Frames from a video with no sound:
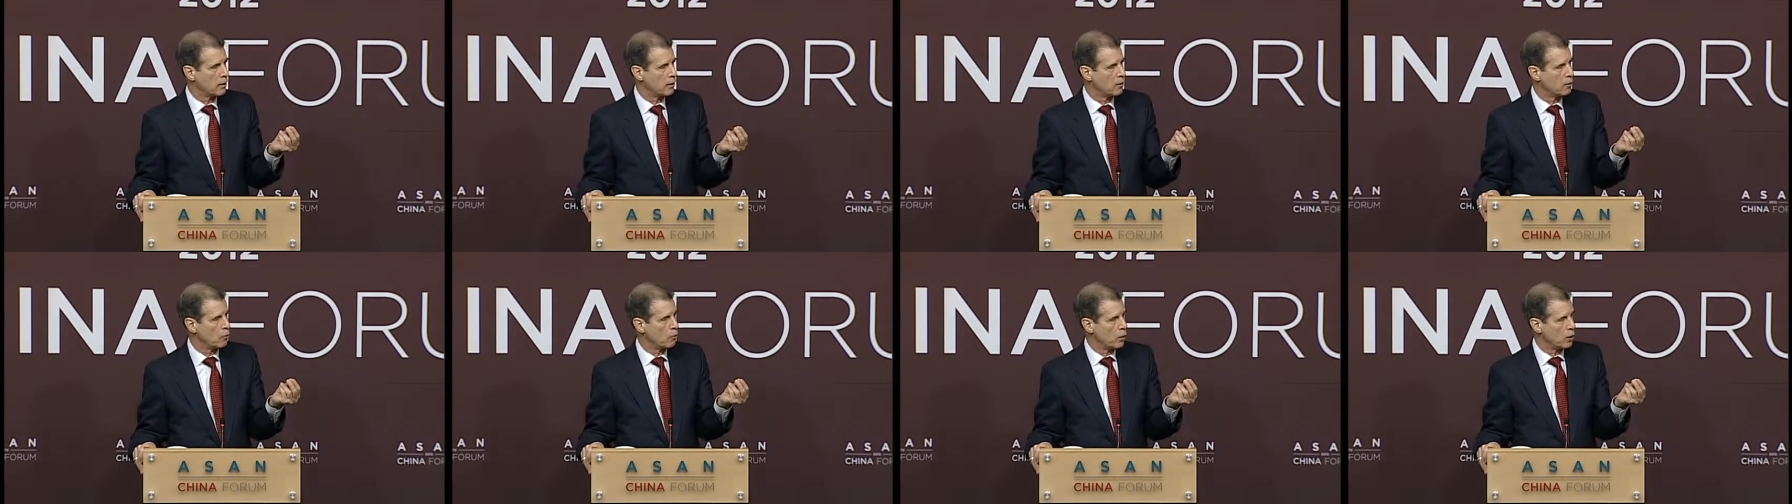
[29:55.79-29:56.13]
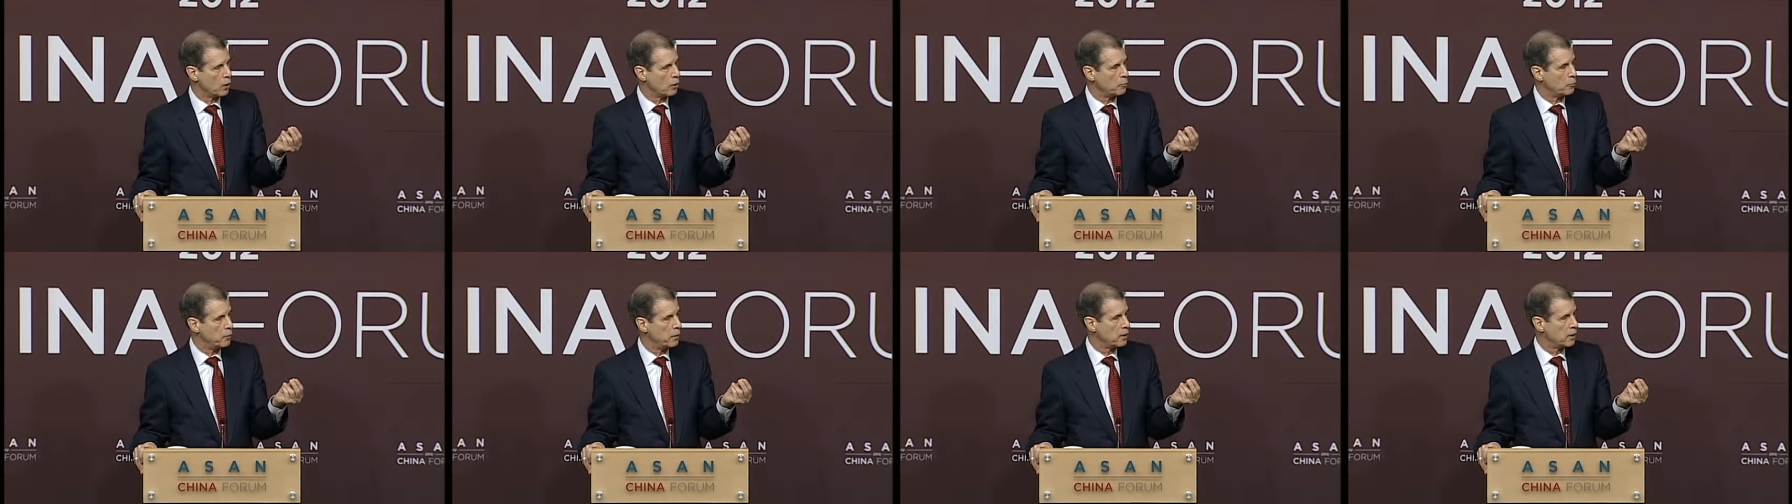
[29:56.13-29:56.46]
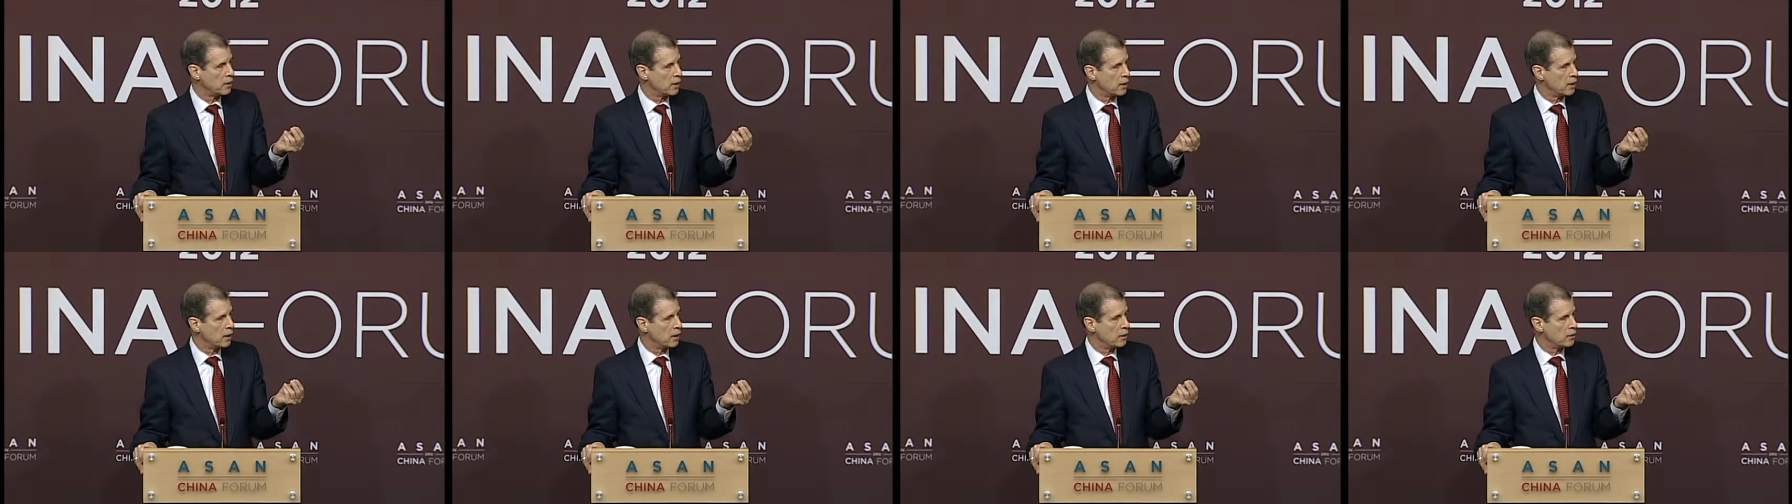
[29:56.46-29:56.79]
what had been
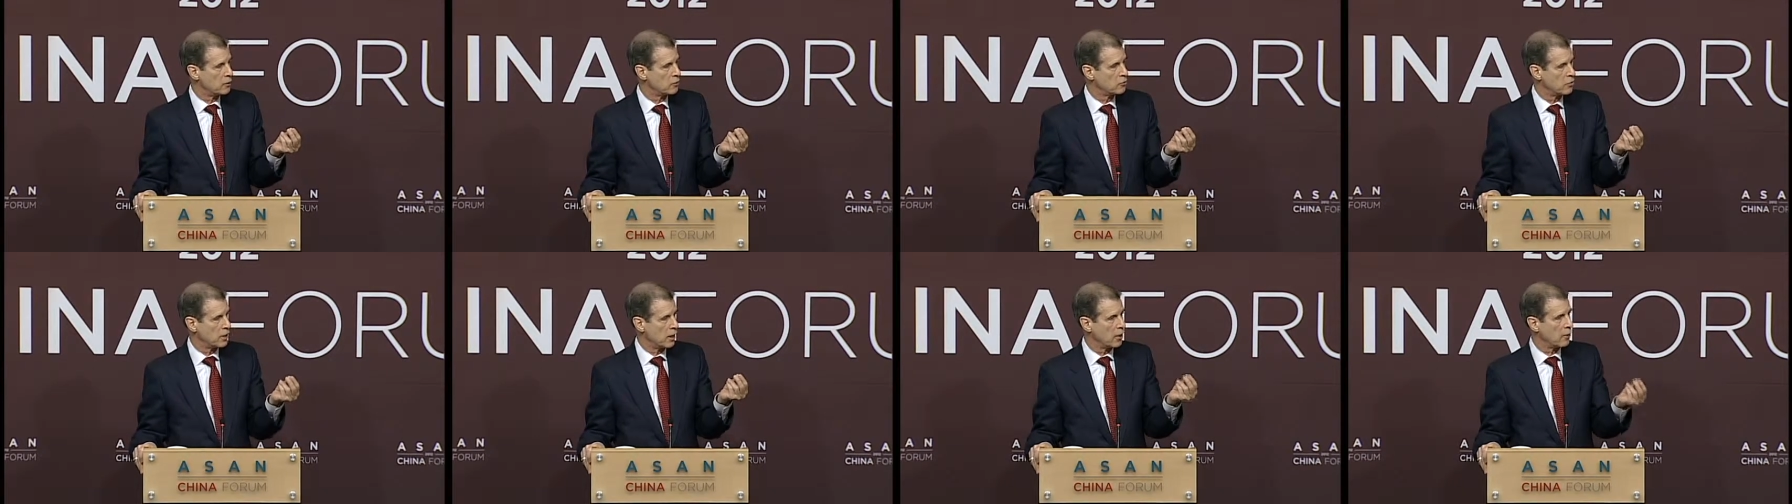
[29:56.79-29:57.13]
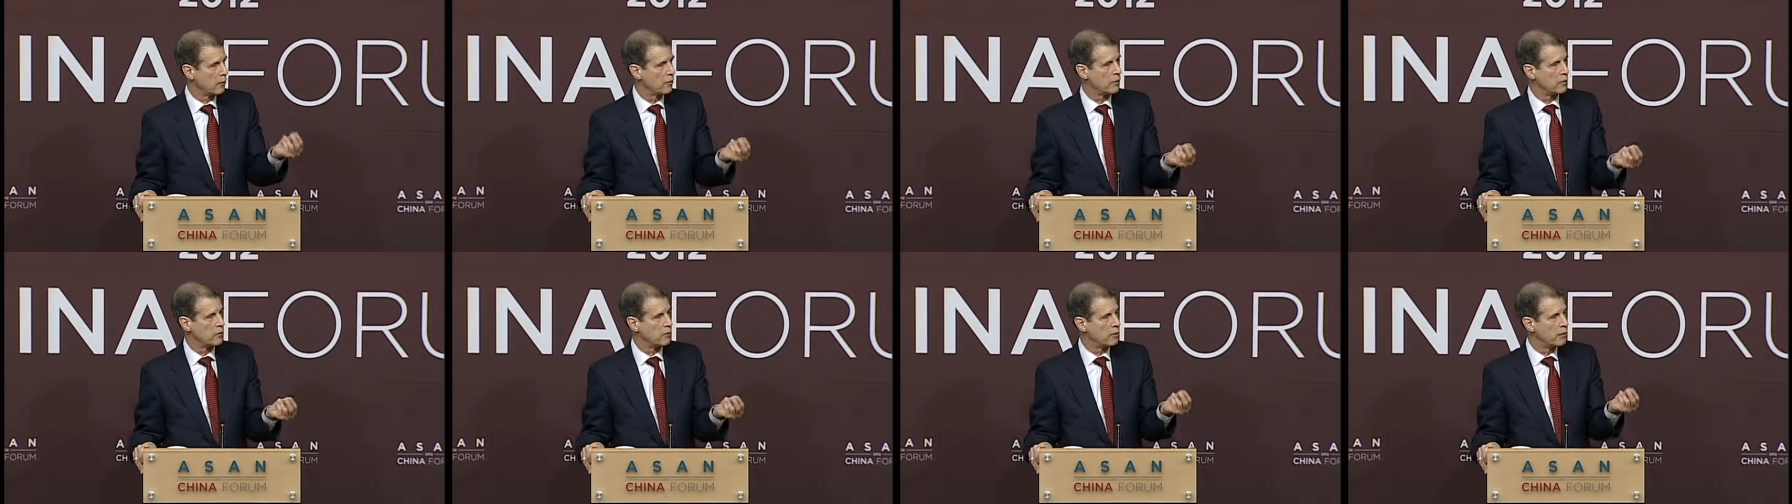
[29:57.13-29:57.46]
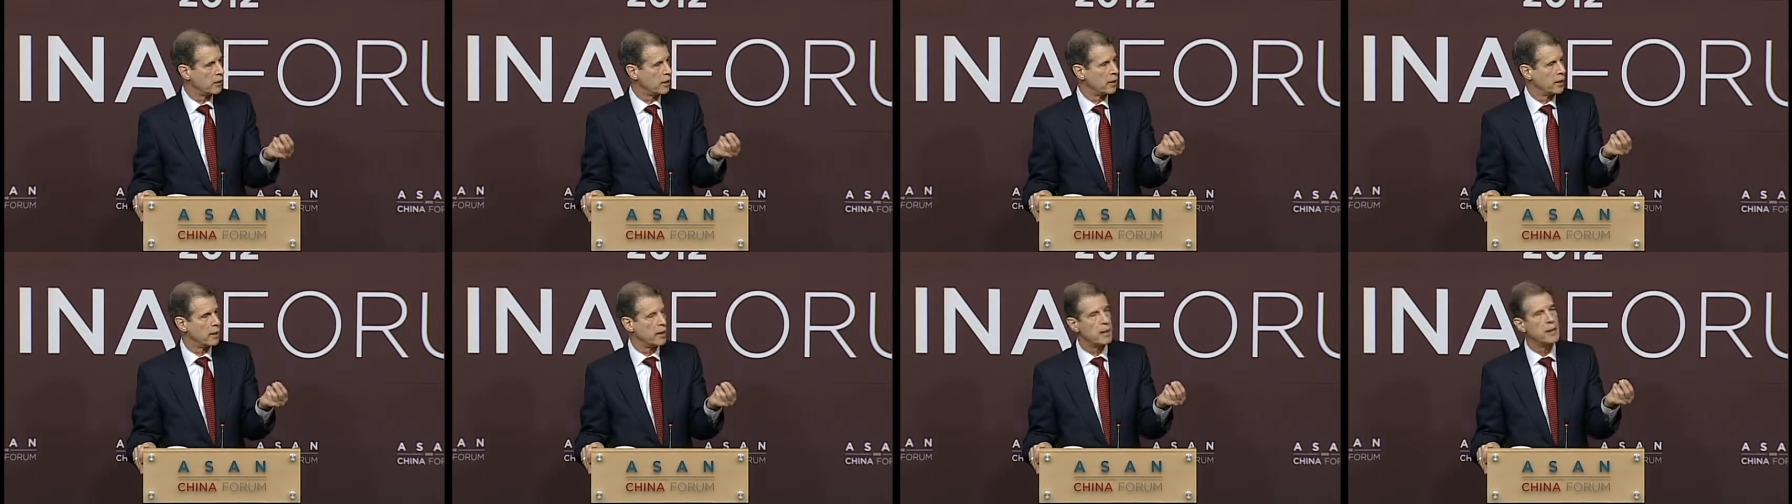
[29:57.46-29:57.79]
done in South
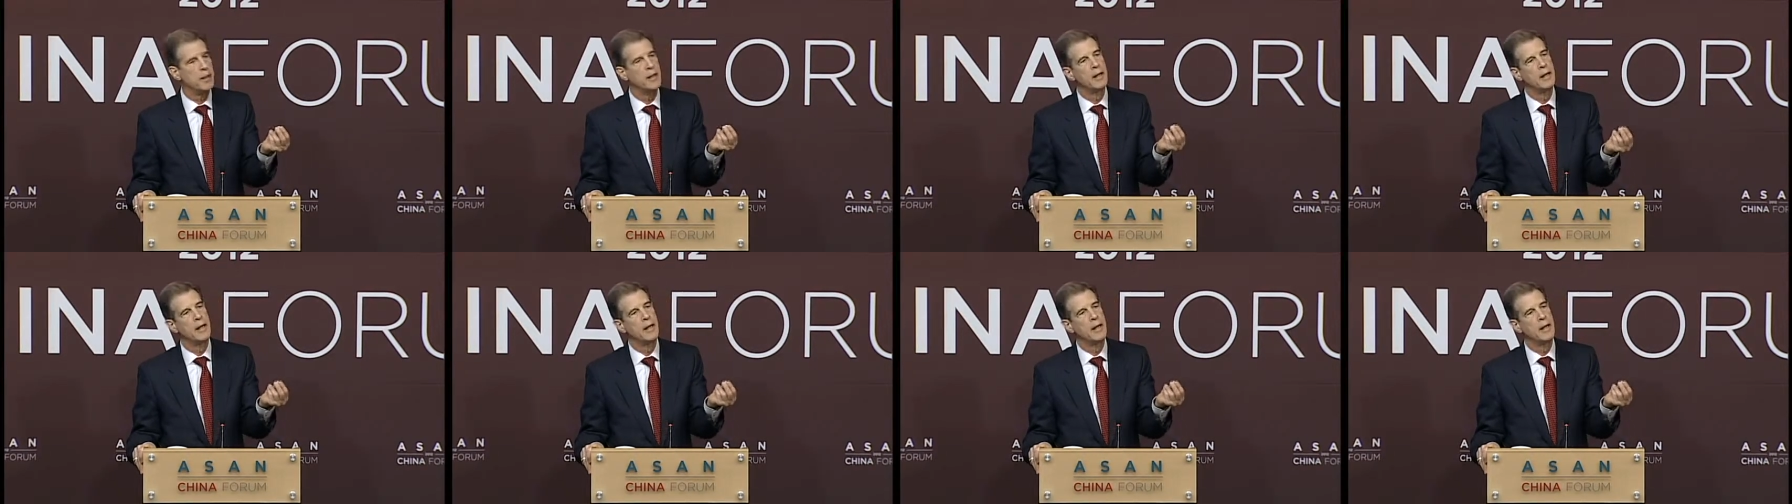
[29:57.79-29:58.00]
Korea